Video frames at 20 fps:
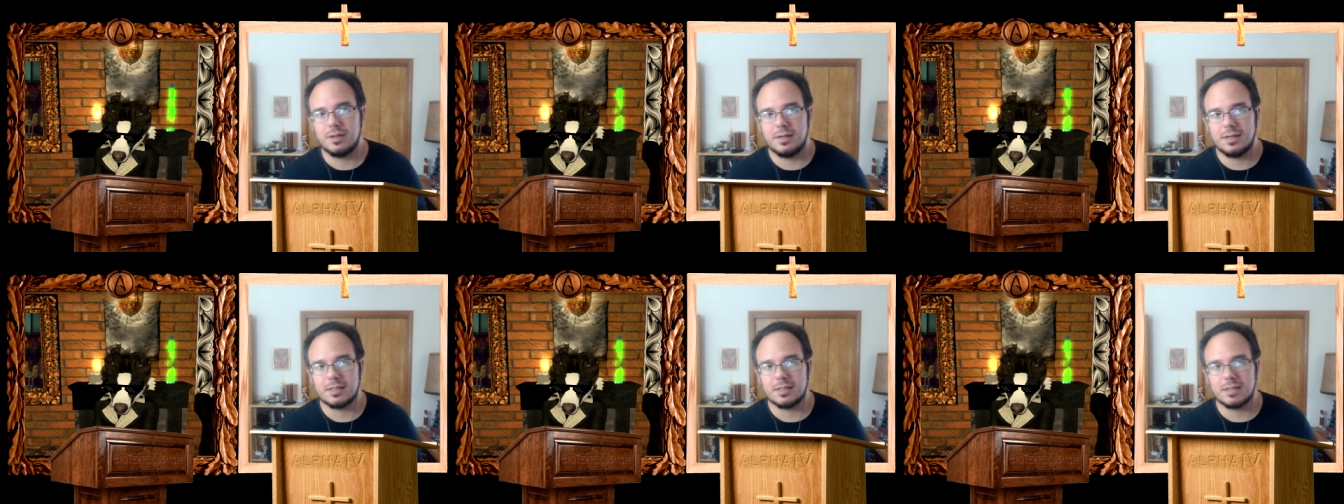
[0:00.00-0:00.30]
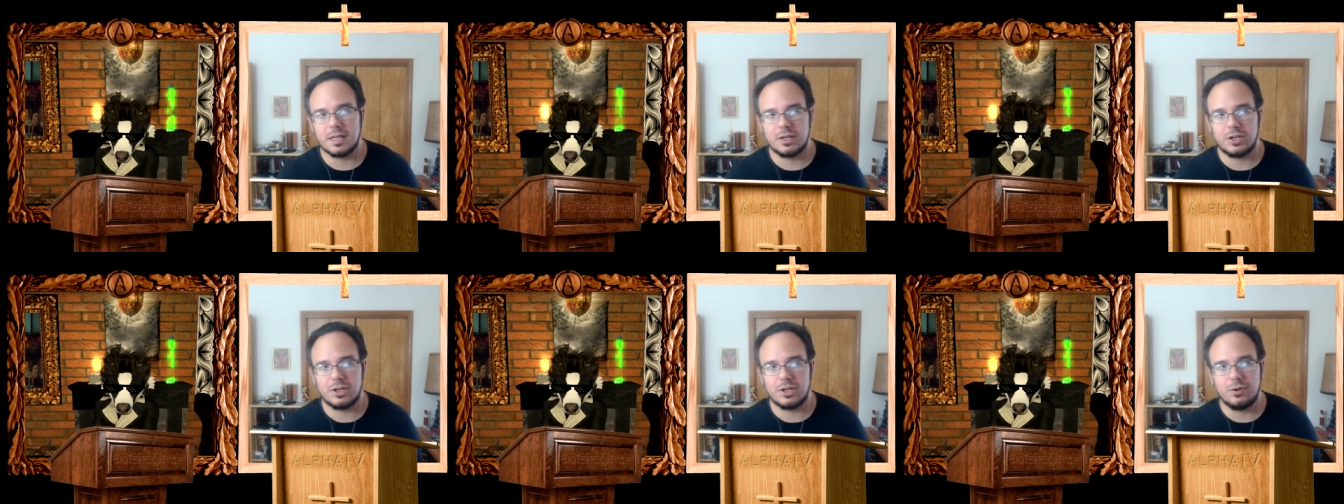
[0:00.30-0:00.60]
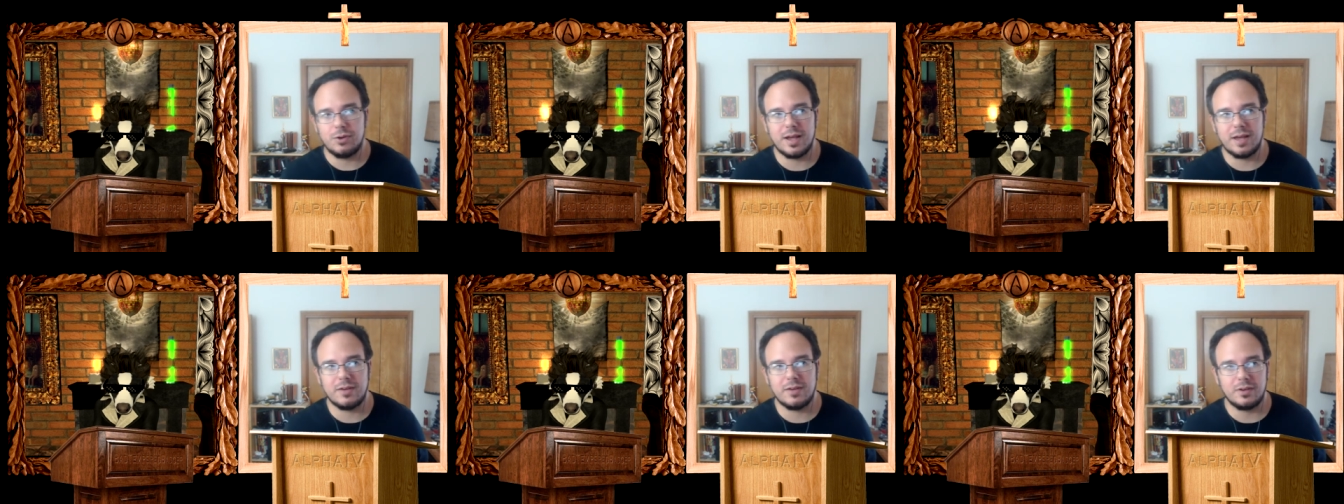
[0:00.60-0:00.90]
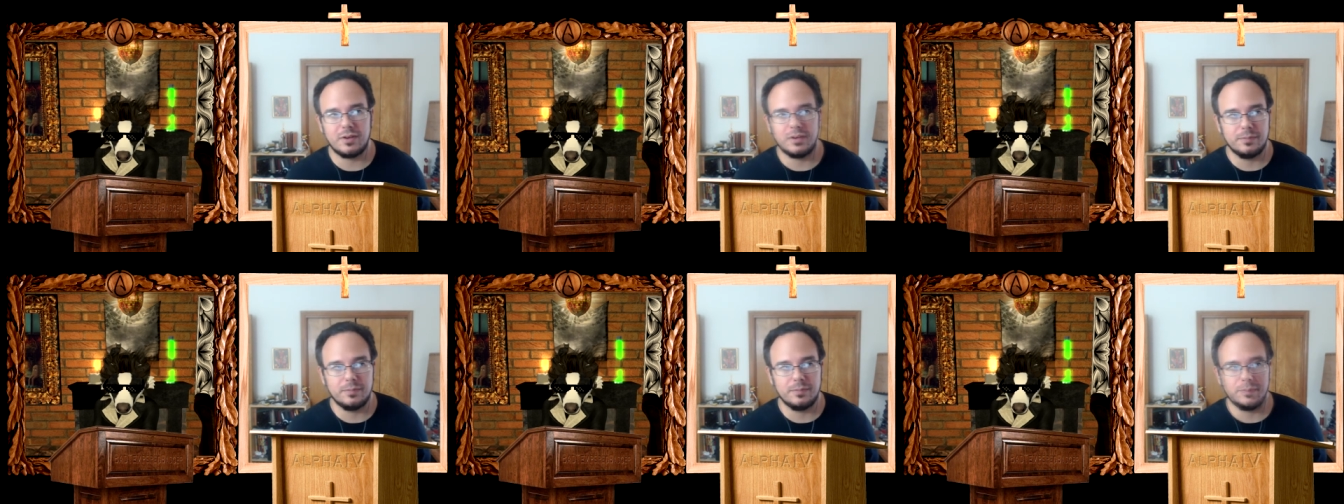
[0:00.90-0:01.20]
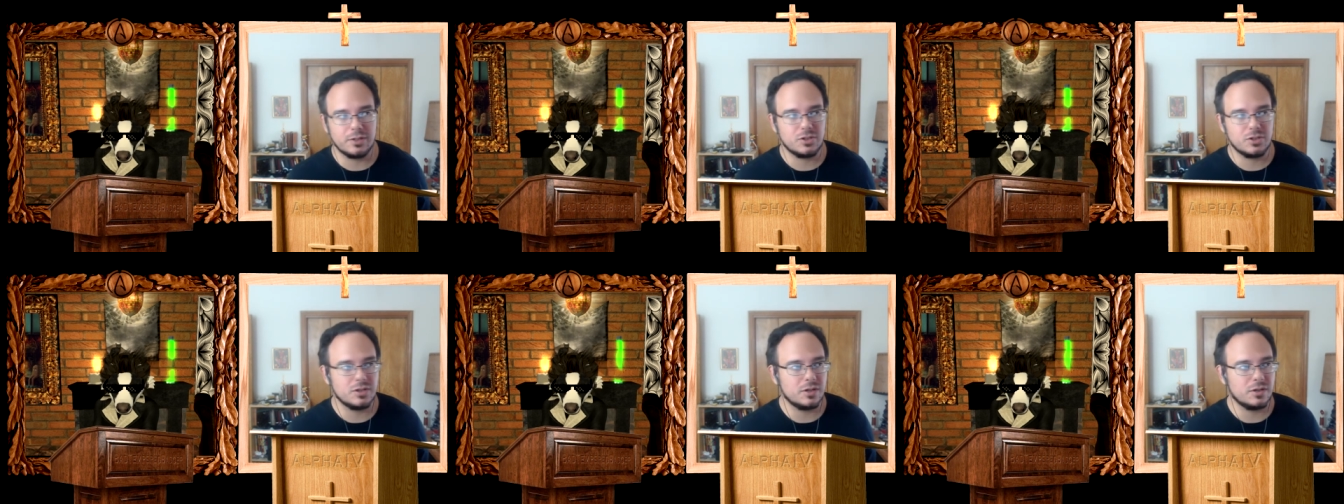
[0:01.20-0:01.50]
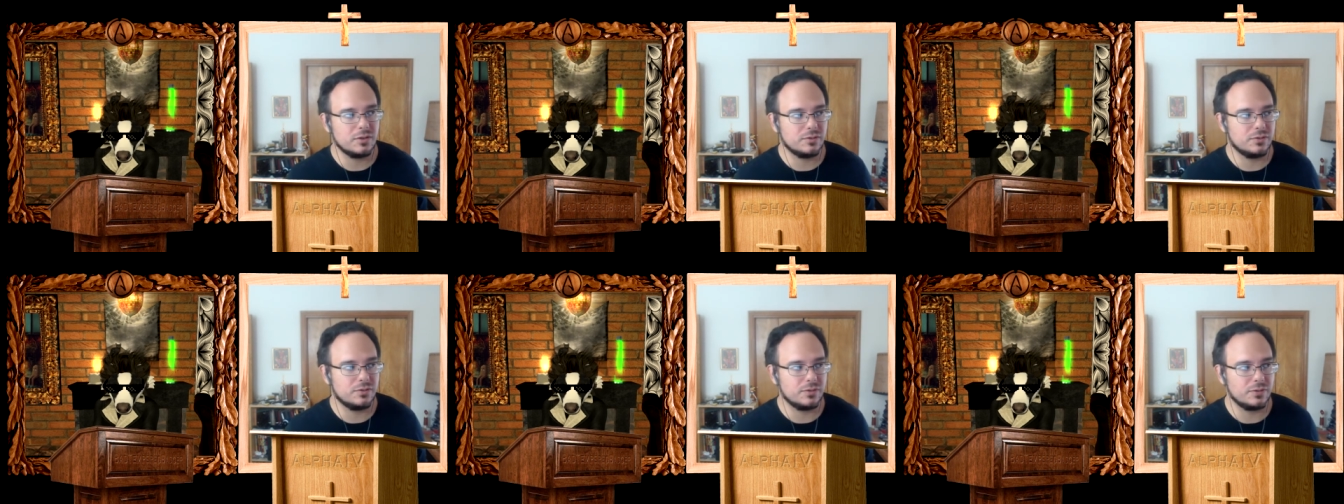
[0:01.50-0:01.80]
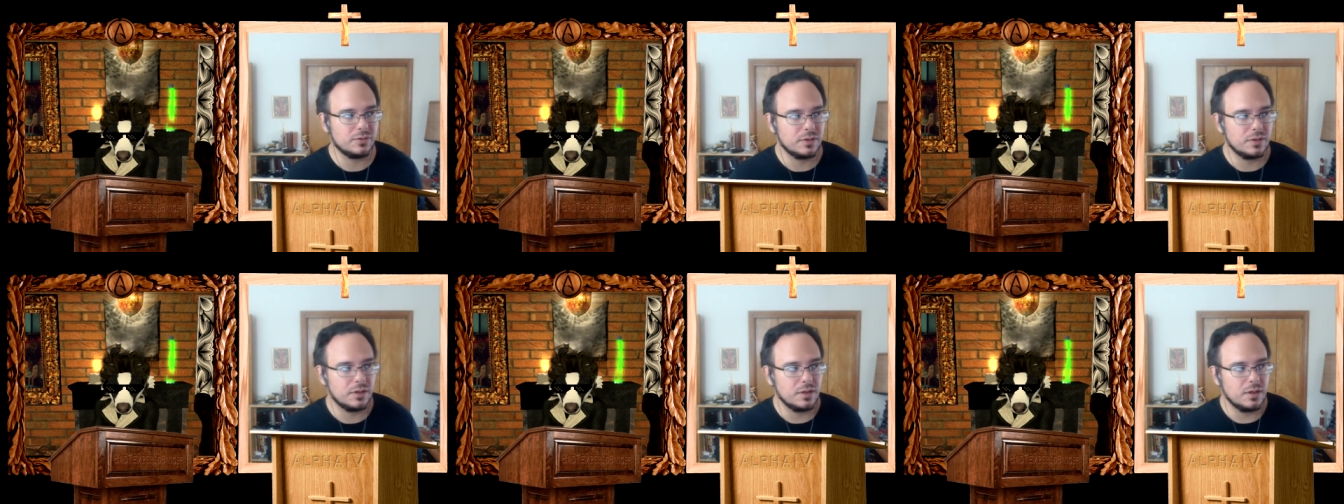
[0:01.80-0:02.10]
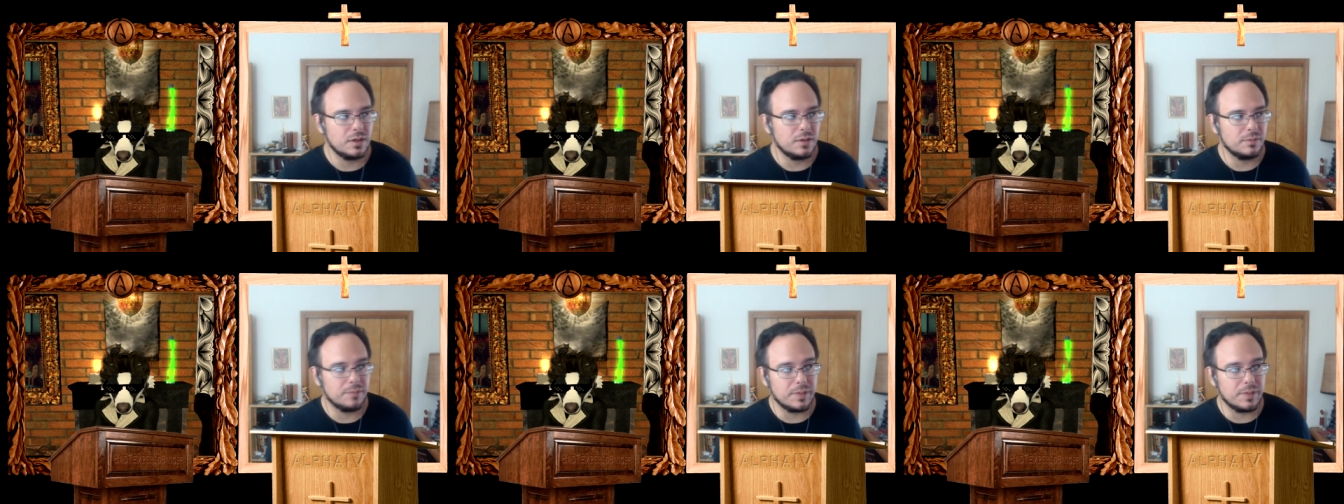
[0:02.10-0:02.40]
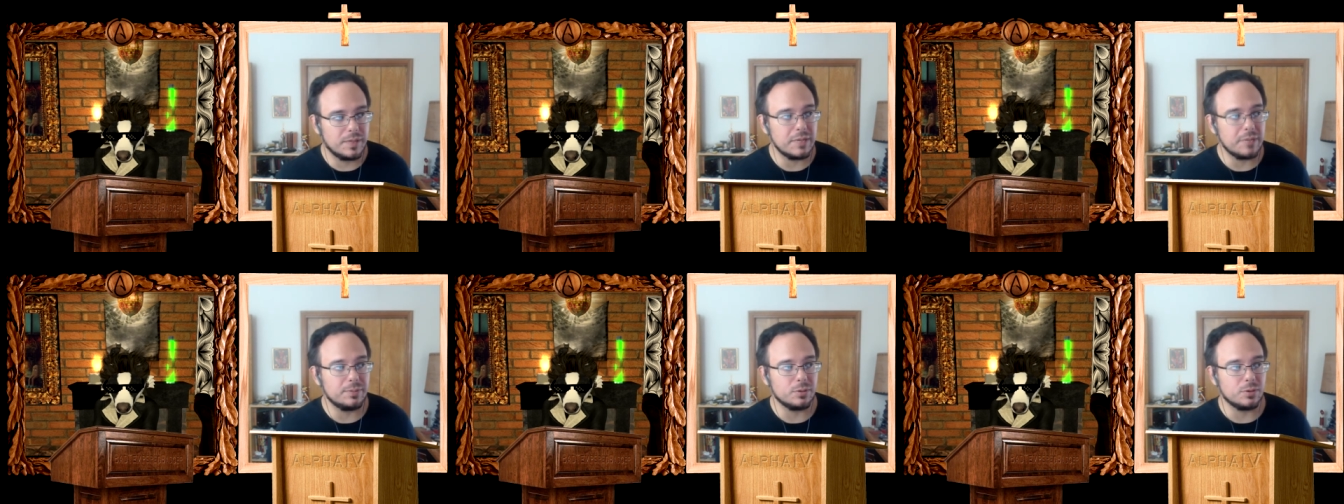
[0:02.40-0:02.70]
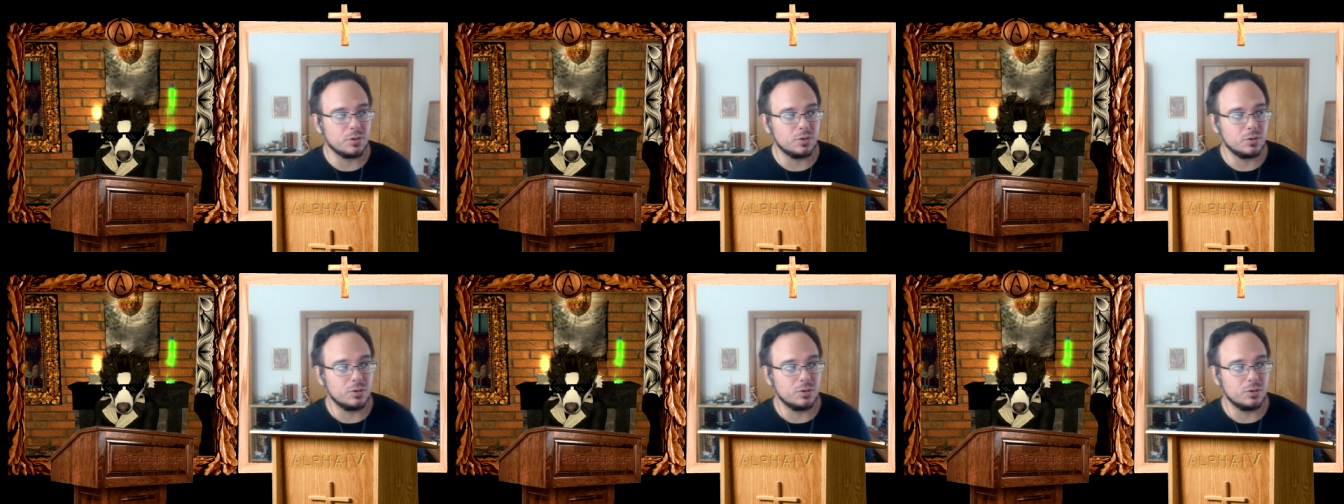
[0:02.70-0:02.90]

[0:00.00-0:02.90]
is that you have a bunch of people